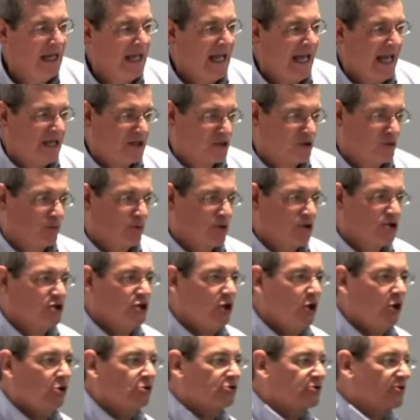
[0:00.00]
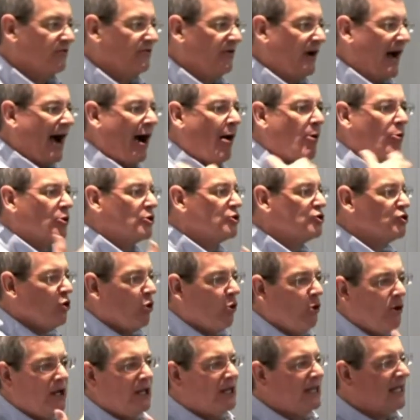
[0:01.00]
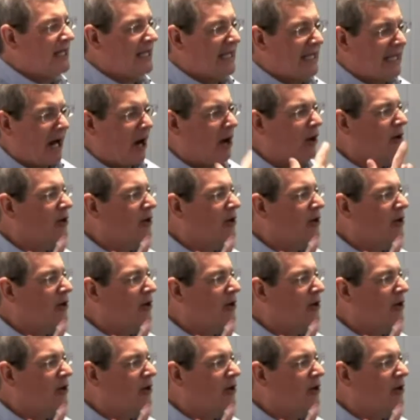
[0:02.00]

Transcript: as a result of our toiling, our